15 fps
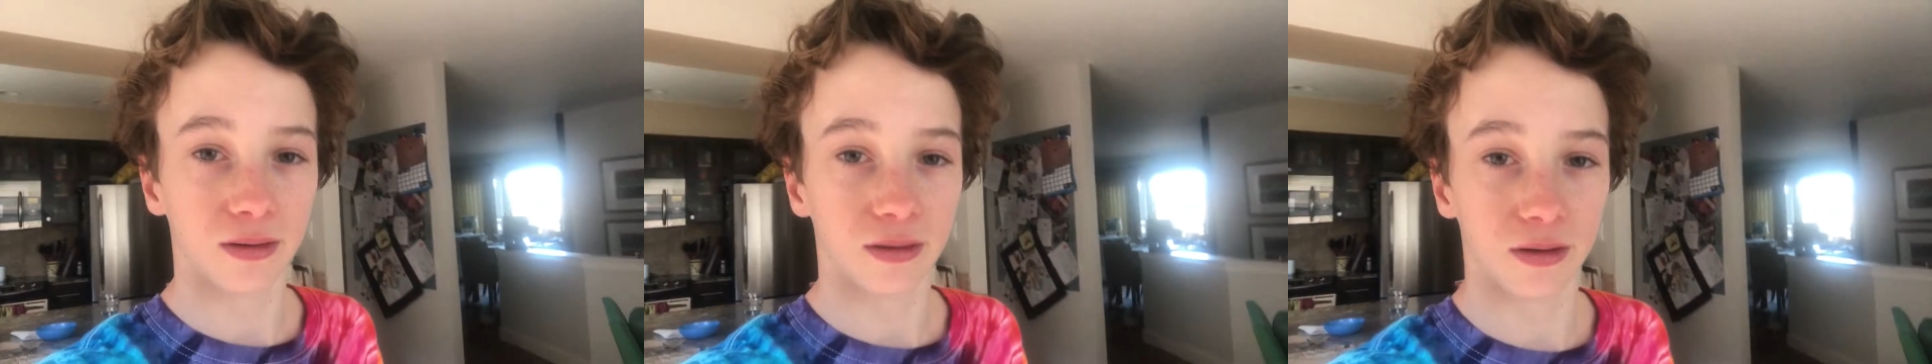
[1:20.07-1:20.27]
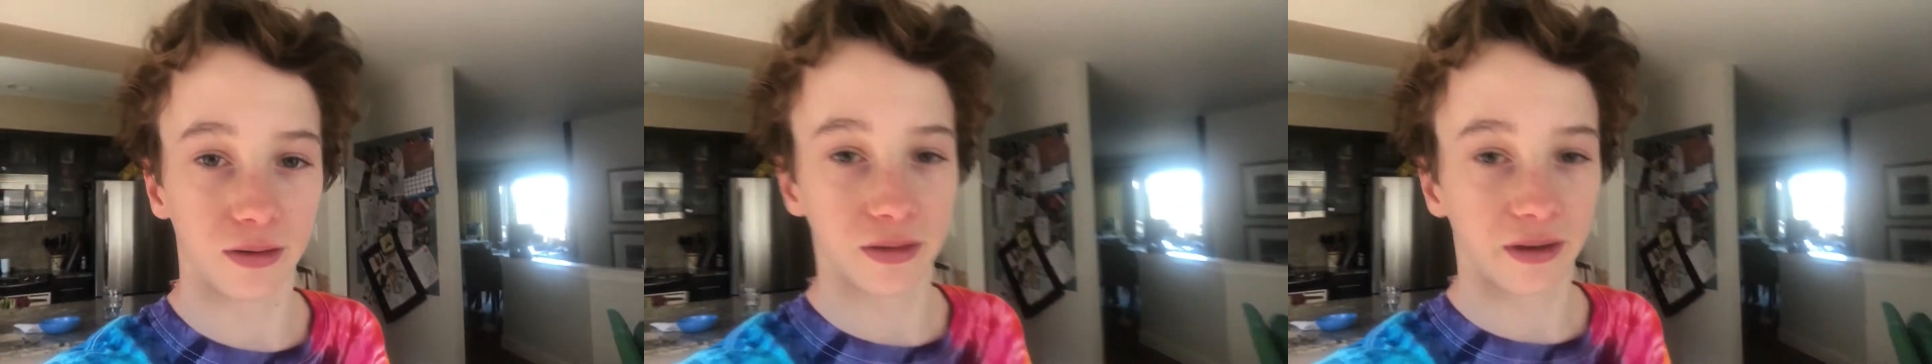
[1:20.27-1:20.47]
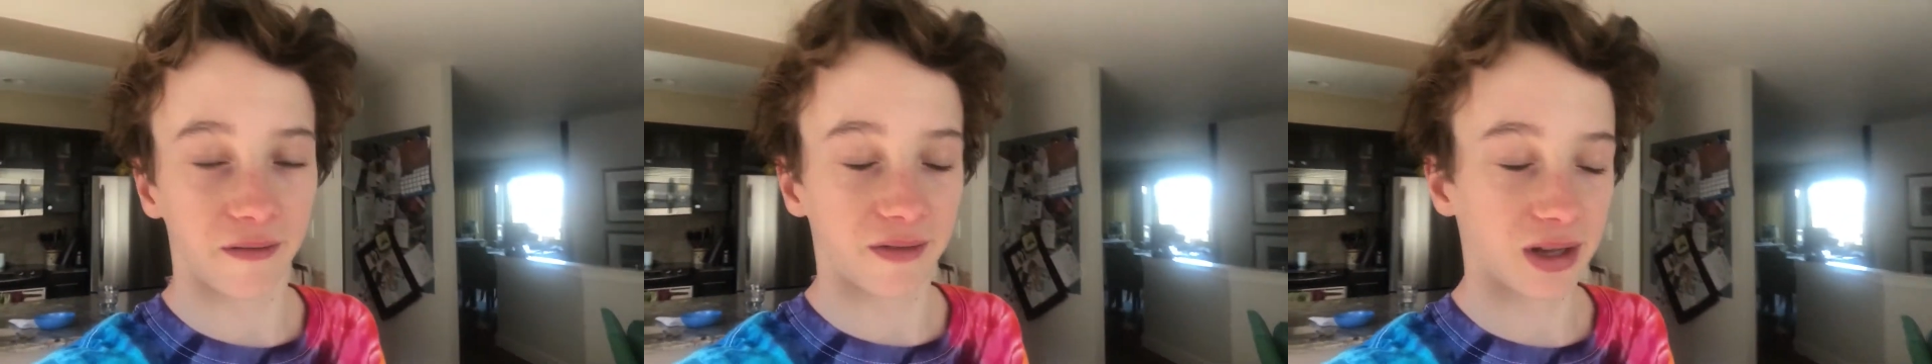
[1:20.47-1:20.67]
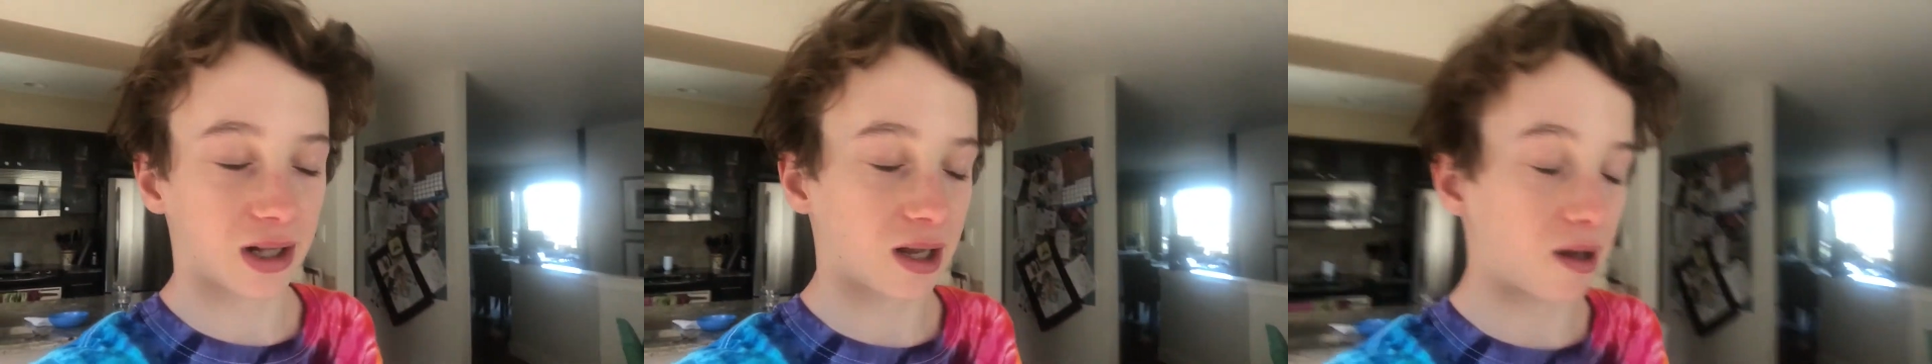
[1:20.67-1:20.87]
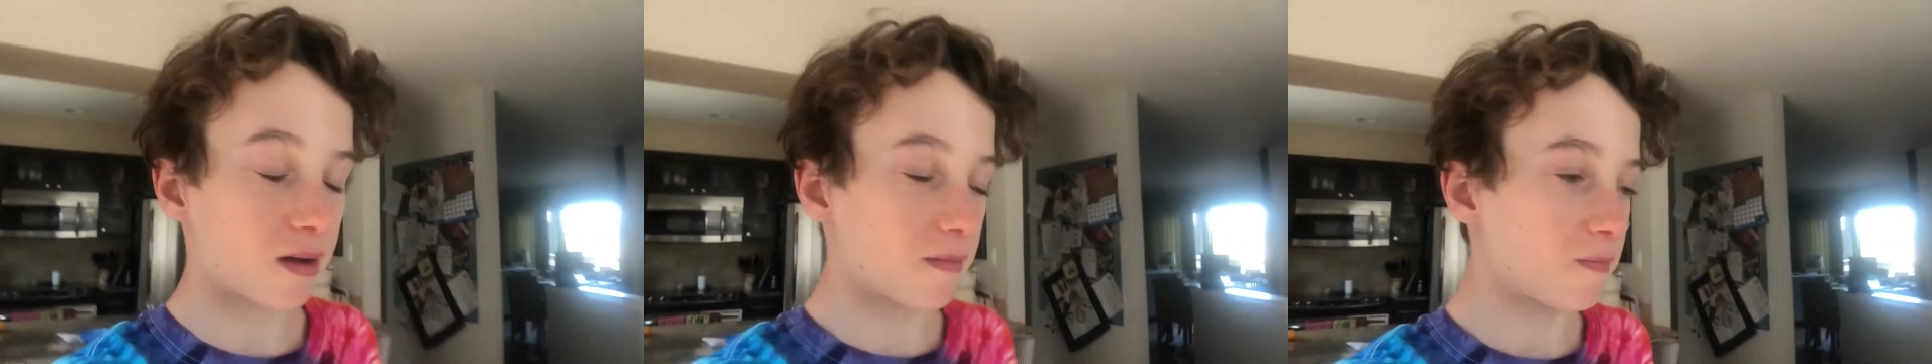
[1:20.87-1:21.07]
or stuff like
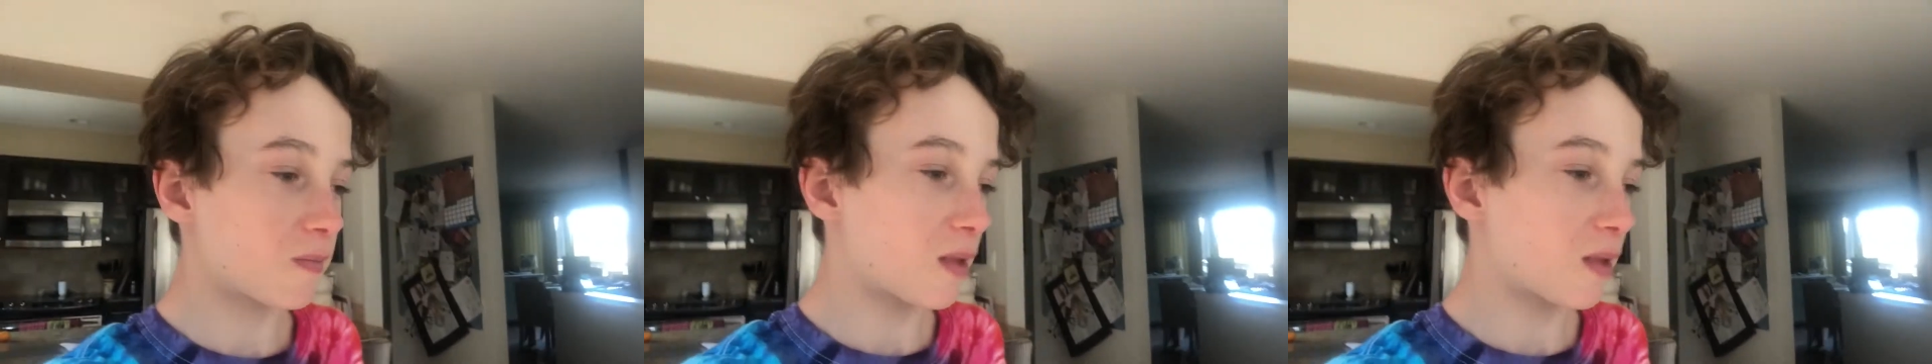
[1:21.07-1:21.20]
that.